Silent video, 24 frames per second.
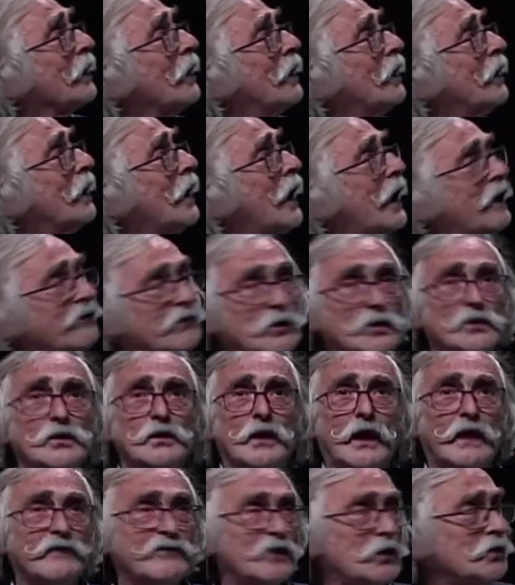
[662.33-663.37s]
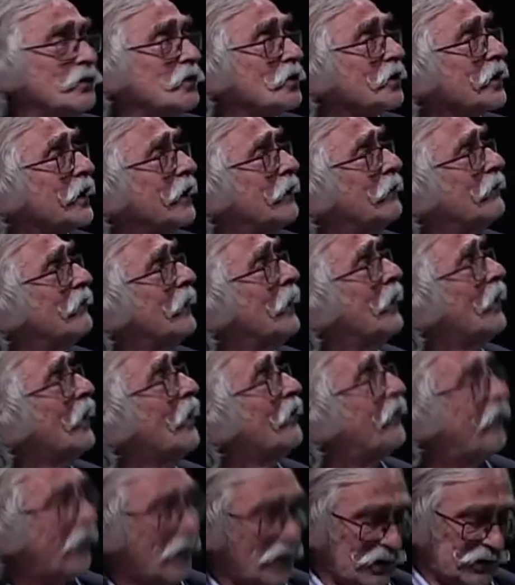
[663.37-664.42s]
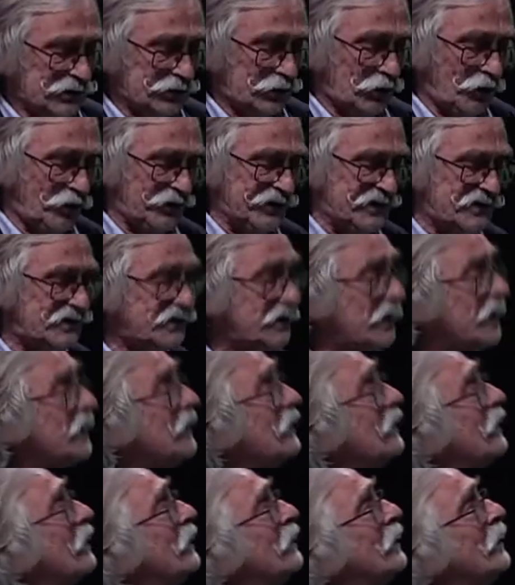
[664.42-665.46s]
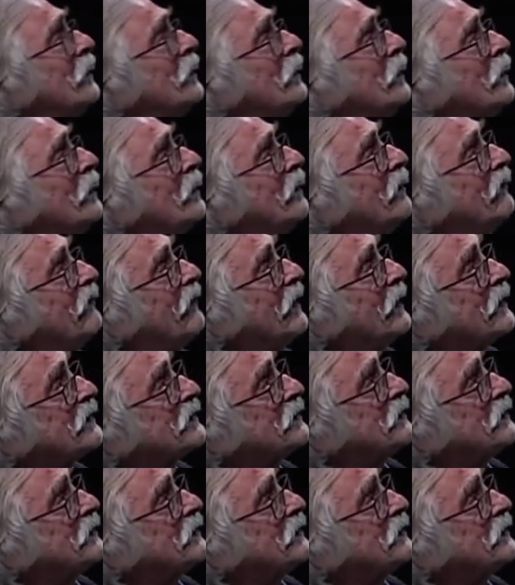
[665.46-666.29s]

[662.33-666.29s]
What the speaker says: have a look. First, we see that